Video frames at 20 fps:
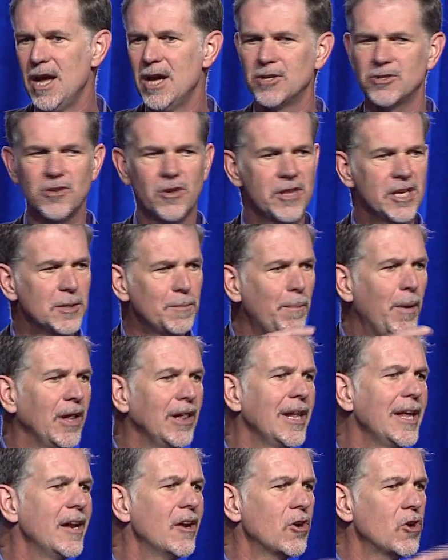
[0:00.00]
So this
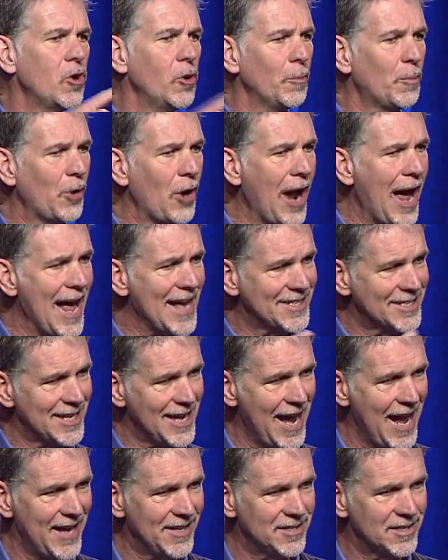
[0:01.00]
political
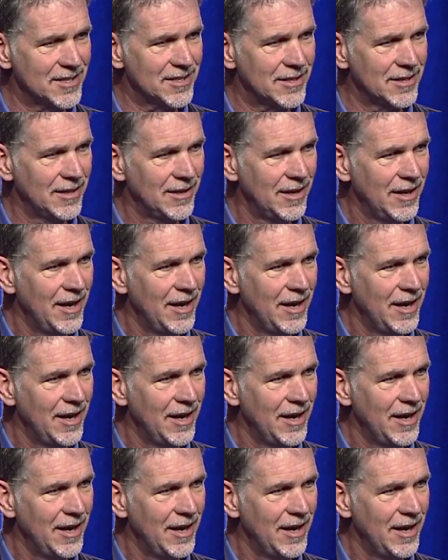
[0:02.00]
process